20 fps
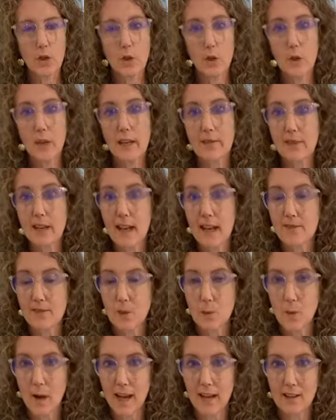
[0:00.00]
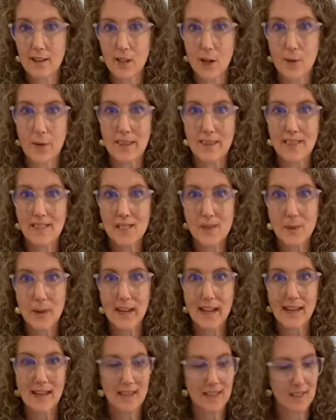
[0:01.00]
You could even have the whale going this way